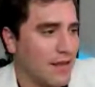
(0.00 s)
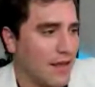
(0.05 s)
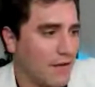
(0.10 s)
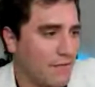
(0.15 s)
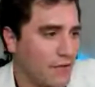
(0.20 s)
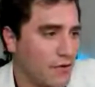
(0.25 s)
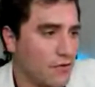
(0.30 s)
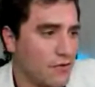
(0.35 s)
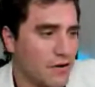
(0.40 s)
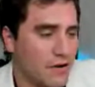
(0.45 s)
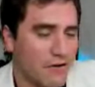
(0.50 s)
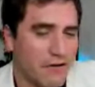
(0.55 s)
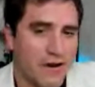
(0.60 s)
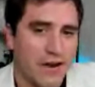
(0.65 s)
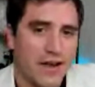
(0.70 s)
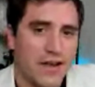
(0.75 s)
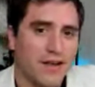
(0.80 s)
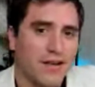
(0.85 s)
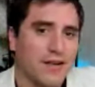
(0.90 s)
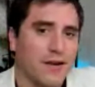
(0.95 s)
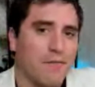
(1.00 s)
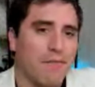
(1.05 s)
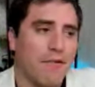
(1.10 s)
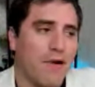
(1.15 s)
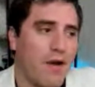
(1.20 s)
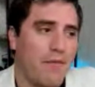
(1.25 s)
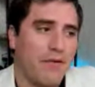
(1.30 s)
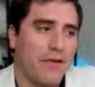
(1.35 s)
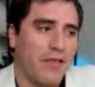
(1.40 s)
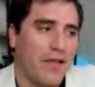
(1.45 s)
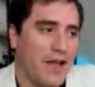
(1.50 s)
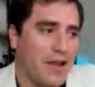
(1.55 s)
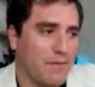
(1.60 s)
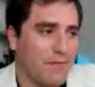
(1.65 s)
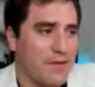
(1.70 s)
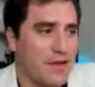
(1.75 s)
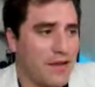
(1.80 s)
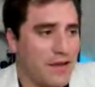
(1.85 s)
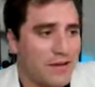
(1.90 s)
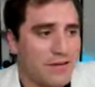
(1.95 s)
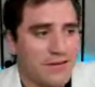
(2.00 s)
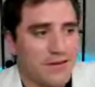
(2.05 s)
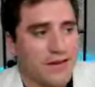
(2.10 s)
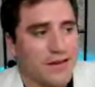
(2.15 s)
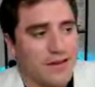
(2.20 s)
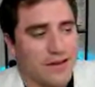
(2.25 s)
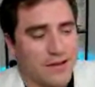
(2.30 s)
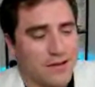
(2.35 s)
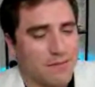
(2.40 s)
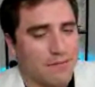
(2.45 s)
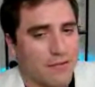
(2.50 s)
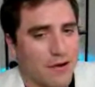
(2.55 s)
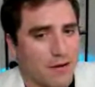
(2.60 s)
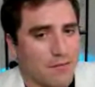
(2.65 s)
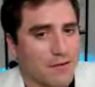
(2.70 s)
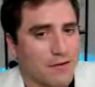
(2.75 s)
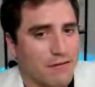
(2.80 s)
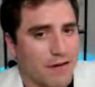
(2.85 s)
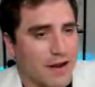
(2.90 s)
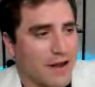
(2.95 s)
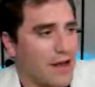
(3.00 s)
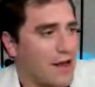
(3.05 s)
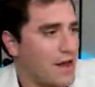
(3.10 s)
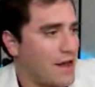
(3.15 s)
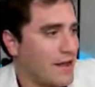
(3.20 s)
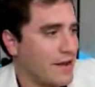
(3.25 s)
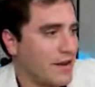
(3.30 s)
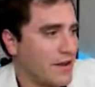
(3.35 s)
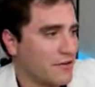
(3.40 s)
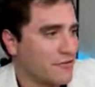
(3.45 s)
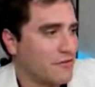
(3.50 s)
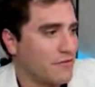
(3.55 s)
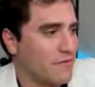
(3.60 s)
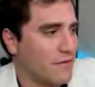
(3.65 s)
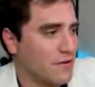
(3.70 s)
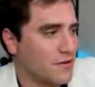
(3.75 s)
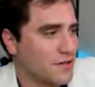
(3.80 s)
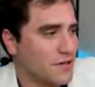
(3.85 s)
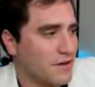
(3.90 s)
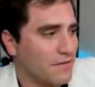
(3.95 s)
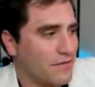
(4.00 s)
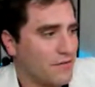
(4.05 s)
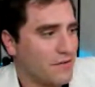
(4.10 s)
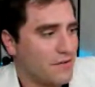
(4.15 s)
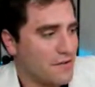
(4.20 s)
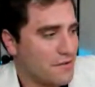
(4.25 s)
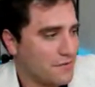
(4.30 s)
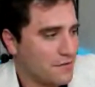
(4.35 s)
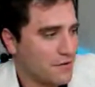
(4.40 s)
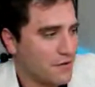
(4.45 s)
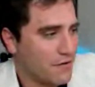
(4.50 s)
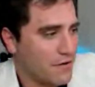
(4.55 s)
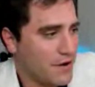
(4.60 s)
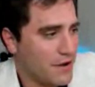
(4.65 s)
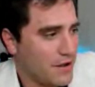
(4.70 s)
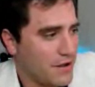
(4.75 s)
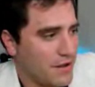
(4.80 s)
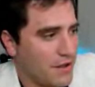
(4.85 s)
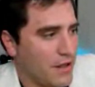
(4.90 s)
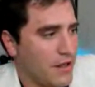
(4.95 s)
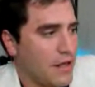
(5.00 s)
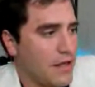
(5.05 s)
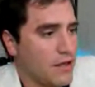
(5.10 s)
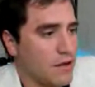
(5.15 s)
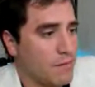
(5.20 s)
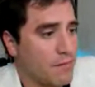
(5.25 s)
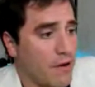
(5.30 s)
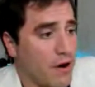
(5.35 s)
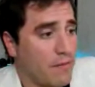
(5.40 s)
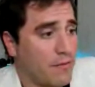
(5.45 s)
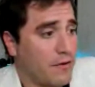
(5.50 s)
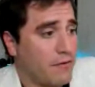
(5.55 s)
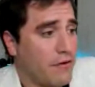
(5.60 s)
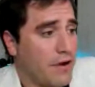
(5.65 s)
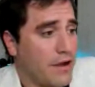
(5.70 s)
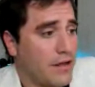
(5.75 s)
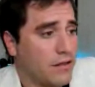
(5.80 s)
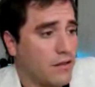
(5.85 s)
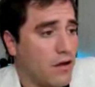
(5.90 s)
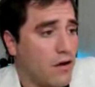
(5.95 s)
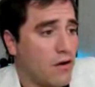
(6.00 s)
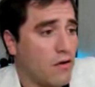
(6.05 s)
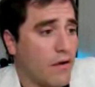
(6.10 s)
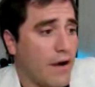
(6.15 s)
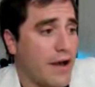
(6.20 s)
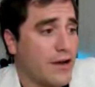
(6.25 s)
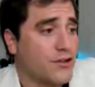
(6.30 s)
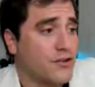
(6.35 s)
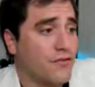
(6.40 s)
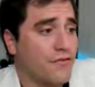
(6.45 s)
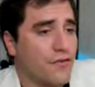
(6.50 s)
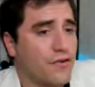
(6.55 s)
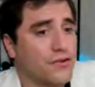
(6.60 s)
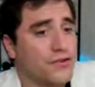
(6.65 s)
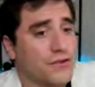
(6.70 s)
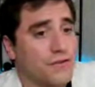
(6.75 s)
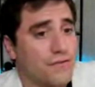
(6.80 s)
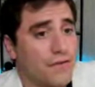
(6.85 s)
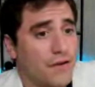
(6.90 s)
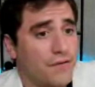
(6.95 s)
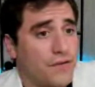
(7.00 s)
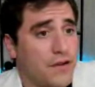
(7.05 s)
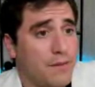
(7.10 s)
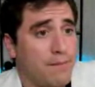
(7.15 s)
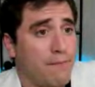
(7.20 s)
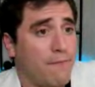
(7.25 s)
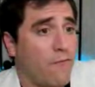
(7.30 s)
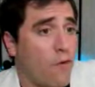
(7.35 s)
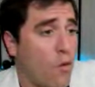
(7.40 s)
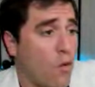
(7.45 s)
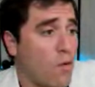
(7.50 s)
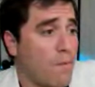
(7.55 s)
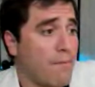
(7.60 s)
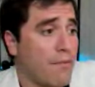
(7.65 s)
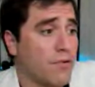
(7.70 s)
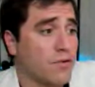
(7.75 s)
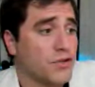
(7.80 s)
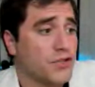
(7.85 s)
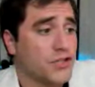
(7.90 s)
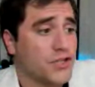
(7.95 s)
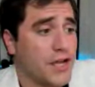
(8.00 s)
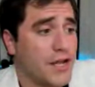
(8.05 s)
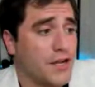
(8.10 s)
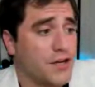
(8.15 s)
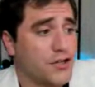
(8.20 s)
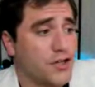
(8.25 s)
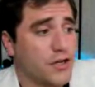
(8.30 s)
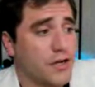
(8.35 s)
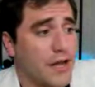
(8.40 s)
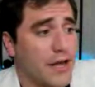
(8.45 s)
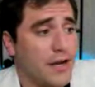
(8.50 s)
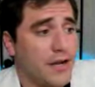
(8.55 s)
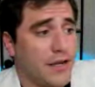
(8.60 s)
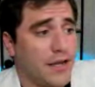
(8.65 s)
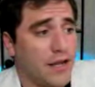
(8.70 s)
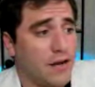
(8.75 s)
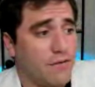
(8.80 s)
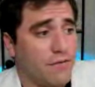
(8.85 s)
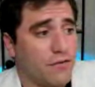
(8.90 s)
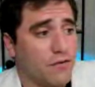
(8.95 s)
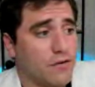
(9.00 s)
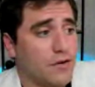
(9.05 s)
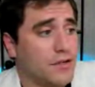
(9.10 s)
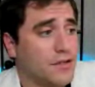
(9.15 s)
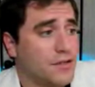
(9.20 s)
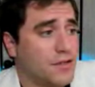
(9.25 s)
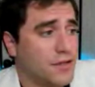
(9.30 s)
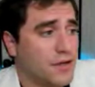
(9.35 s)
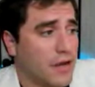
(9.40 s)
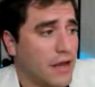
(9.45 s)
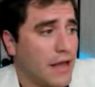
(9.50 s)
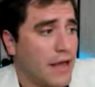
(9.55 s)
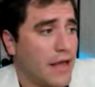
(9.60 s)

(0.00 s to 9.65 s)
If you agree, you're probably like me, probably rate high in extroversion. If you disagree, you probably rate low. Extroversion, 54% genetic influence.